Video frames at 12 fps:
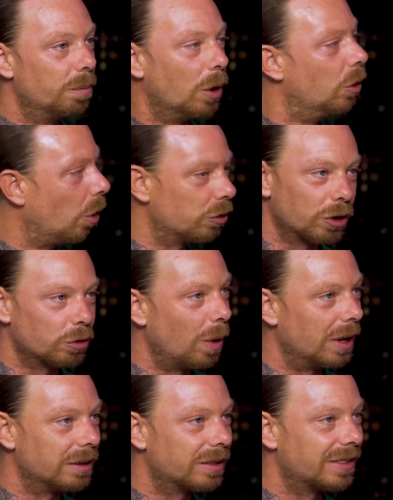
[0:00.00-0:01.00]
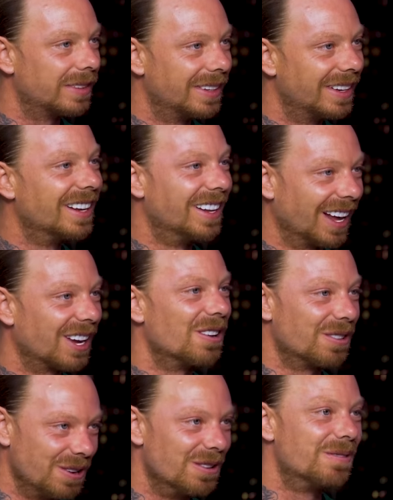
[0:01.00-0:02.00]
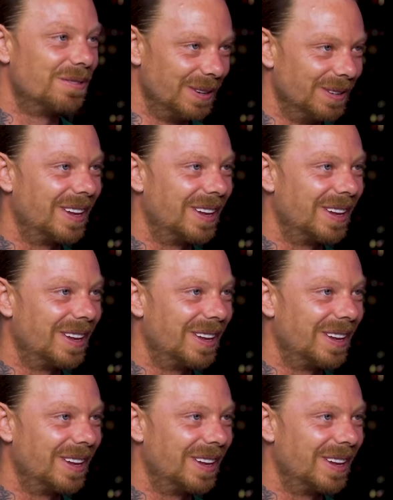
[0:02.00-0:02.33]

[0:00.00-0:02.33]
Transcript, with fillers: but not just once, like a good few